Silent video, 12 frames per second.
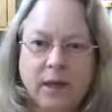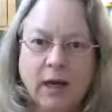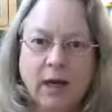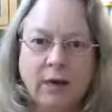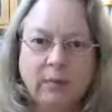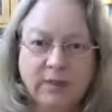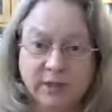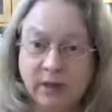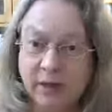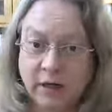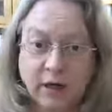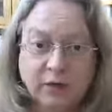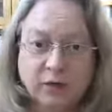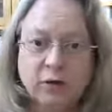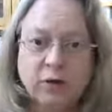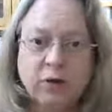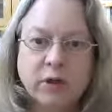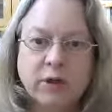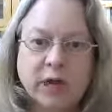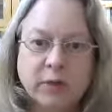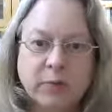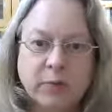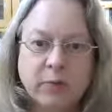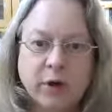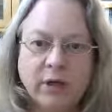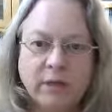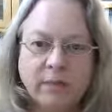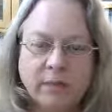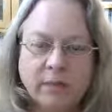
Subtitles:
We're starting at the usual tapping point,